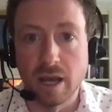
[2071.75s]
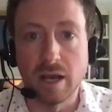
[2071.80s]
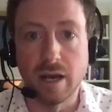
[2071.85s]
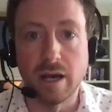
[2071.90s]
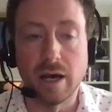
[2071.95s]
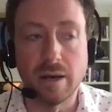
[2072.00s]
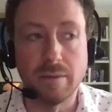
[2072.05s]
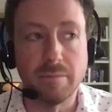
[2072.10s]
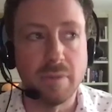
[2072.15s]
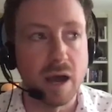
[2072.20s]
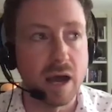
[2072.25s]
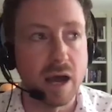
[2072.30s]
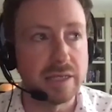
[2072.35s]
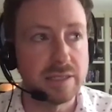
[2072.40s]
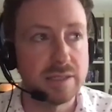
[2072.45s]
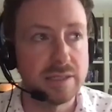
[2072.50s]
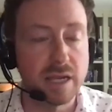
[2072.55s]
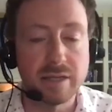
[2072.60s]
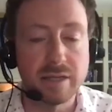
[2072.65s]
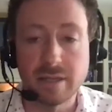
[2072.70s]
I
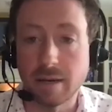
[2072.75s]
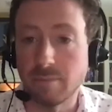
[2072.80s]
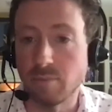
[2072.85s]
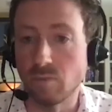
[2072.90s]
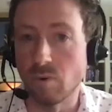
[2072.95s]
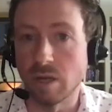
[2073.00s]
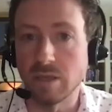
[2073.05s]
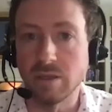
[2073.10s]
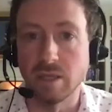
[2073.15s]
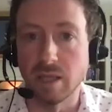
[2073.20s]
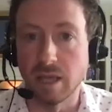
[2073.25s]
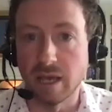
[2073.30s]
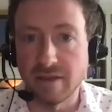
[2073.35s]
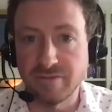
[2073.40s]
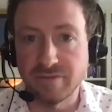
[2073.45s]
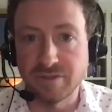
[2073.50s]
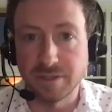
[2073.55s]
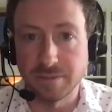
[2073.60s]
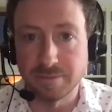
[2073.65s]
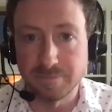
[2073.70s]
sent up one
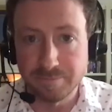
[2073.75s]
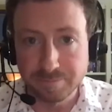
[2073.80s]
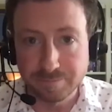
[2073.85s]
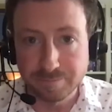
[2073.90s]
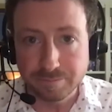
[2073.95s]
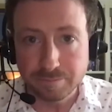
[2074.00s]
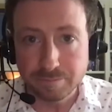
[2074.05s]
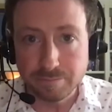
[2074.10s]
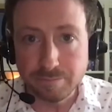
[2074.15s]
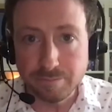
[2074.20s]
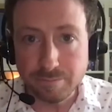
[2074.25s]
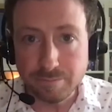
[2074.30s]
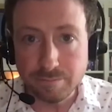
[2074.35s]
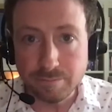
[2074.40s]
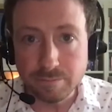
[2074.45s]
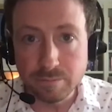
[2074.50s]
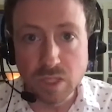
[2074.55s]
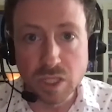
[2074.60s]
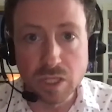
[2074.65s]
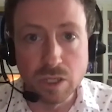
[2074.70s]
lift
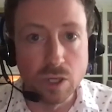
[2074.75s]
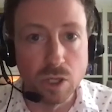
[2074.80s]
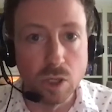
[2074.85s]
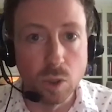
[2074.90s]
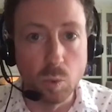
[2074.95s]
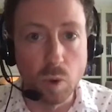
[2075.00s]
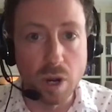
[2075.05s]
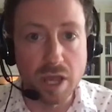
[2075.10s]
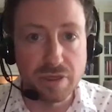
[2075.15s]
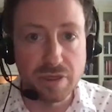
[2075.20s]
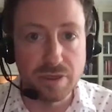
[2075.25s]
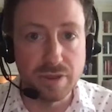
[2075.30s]
with